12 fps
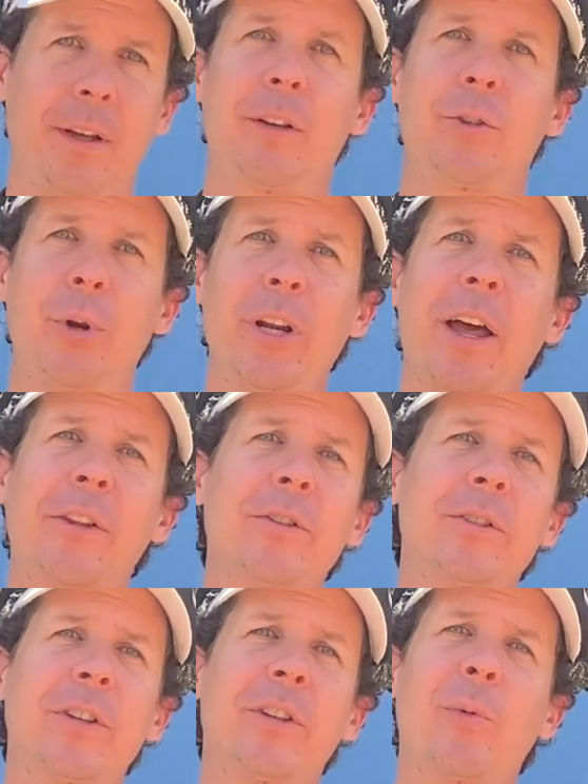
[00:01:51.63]
Treat
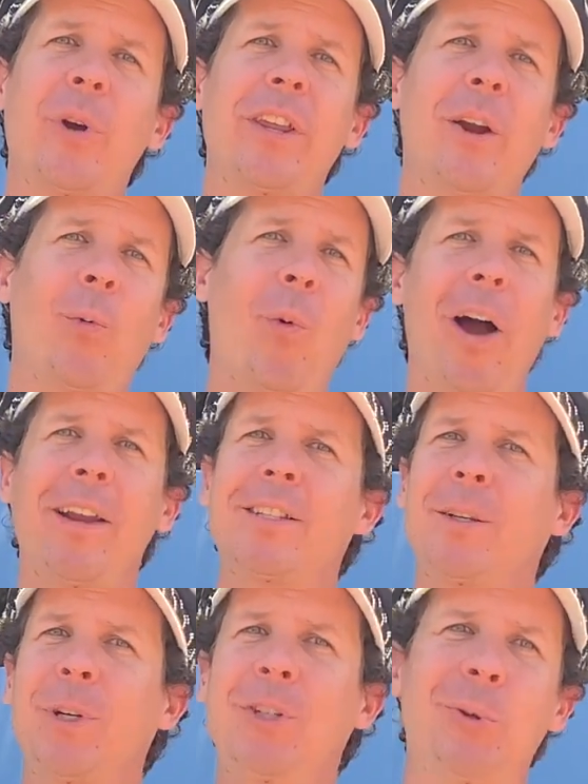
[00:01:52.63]
others the way they want
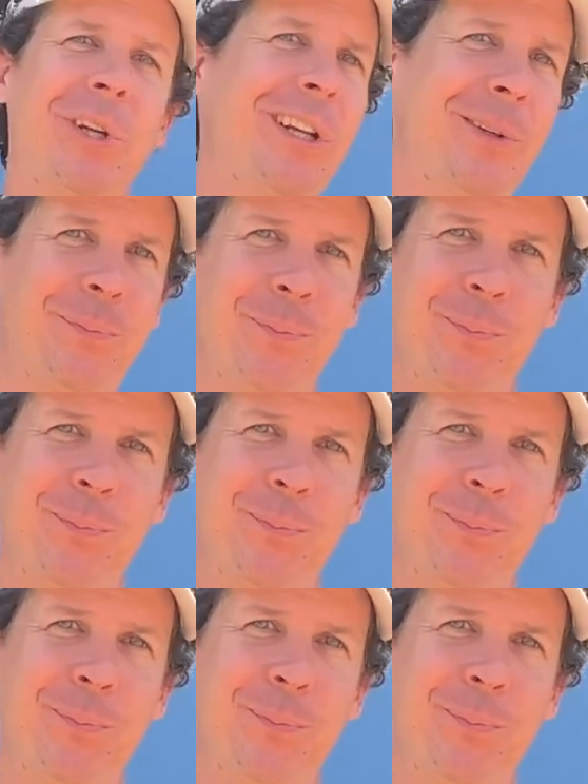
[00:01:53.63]
to be treated.